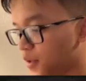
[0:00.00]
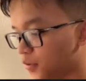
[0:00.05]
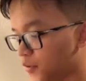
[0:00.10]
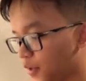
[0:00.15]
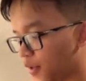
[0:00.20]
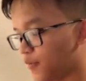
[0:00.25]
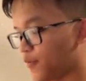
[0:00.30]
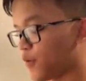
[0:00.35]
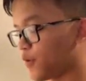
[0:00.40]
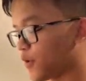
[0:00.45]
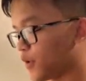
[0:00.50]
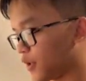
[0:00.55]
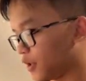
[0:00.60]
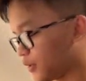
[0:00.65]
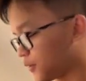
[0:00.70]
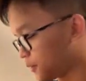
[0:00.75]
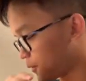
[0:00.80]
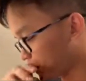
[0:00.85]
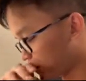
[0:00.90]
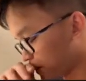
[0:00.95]
if you have no
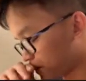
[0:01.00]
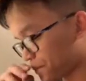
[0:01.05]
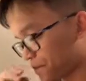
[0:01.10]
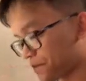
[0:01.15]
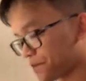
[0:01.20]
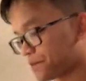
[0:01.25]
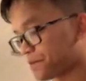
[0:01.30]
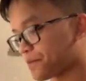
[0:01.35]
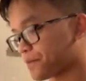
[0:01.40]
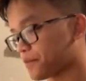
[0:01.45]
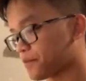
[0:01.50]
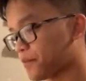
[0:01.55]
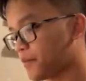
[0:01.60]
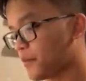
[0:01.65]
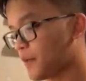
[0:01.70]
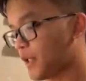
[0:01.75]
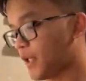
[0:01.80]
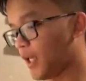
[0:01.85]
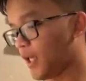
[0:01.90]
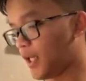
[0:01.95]
cards.
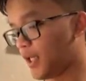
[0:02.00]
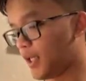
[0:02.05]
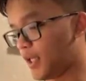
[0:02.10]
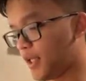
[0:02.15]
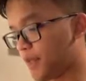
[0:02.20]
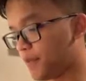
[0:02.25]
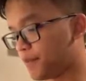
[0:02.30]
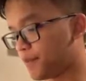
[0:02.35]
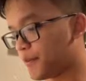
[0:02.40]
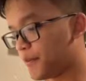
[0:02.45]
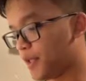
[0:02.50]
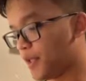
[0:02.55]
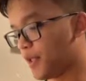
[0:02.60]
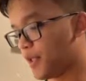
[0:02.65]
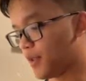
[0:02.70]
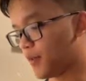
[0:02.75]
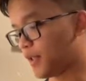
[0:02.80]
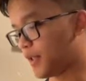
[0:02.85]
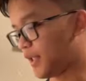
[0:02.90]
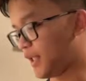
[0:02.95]

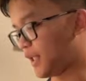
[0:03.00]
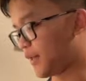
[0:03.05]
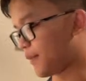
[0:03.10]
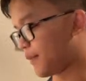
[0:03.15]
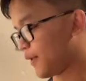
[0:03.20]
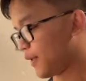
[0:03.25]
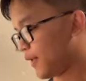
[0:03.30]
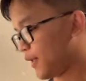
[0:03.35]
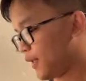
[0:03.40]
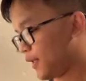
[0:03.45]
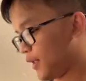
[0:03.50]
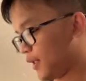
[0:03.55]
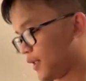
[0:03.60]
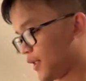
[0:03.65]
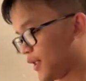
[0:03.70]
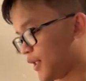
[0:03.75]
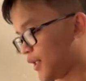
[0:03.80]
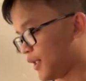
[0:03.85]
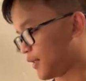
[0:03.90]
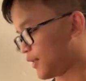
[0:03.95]
But yeah,
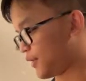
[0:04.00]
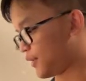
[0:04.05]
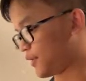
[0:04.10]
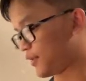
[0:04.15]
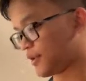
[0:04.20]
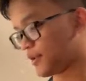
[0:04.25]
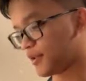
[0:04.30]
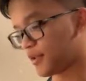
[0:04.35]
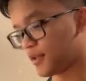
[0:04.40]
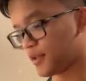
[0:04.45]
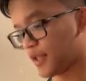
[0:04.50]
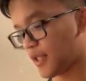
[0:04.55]
this is...